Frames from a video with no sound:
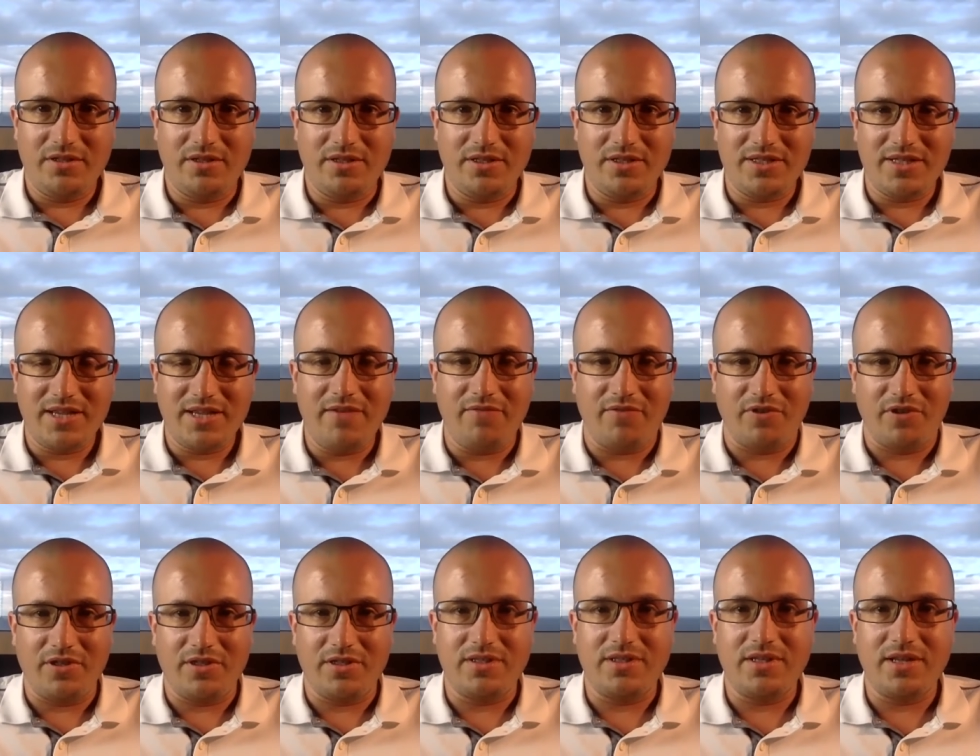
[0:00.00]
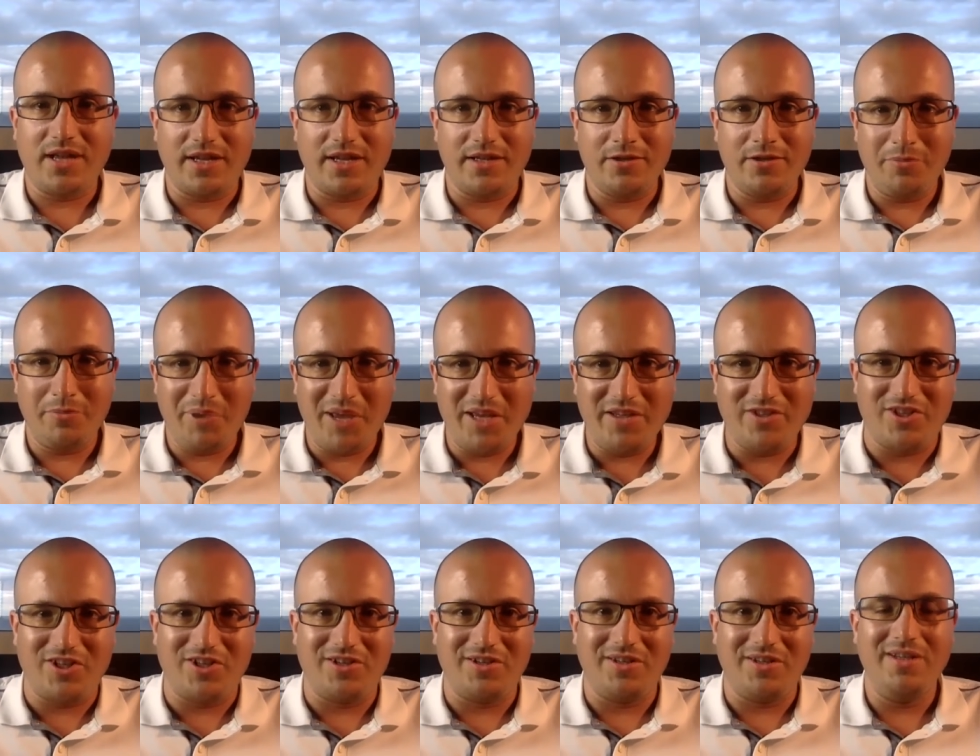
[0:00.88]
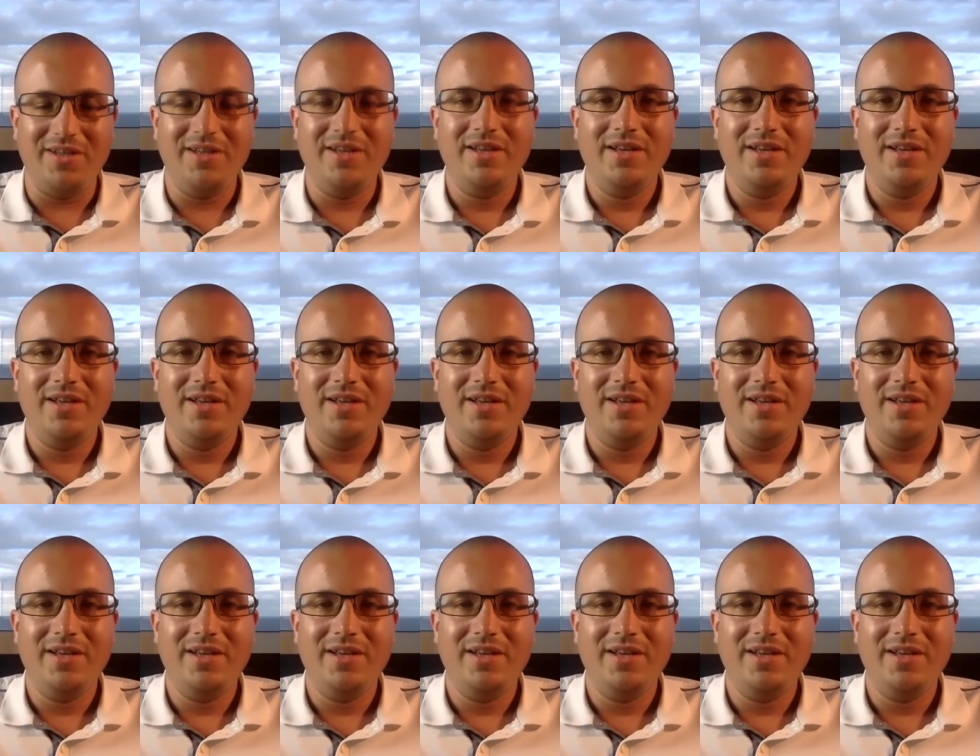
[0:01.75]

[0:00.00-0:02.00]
the savers and your pension.